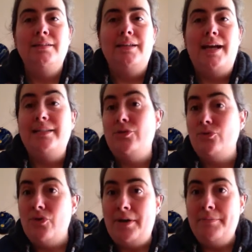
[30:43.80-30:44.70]
8 or
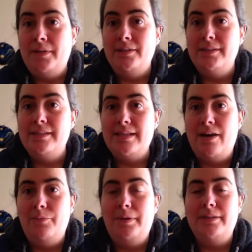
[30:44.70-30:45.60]
9 months
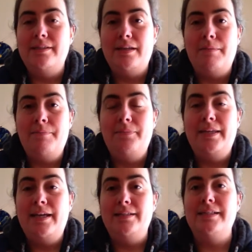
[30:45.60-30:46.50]
now, but
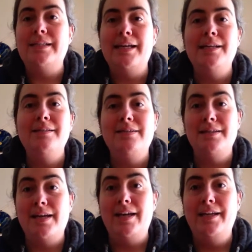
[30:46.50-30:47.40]
yeah, today is the
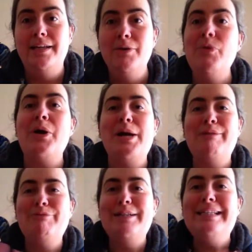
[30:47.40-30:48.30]
day where I
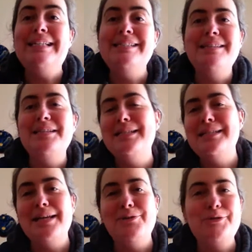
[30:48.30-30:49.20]
release the
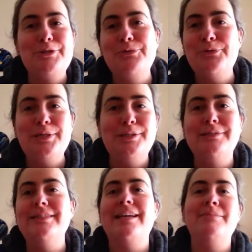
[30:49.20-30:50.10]
details to the
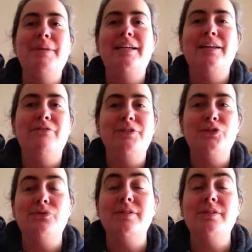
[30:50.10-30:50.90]
world and make it official.